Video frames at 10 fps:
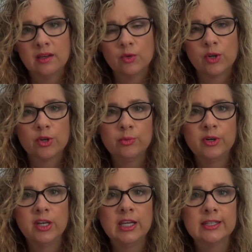What are you
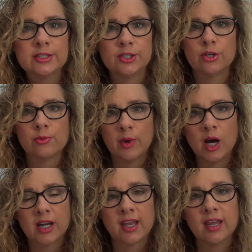putting into your
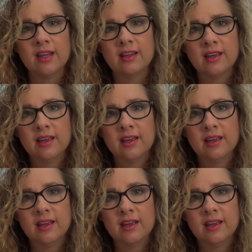body?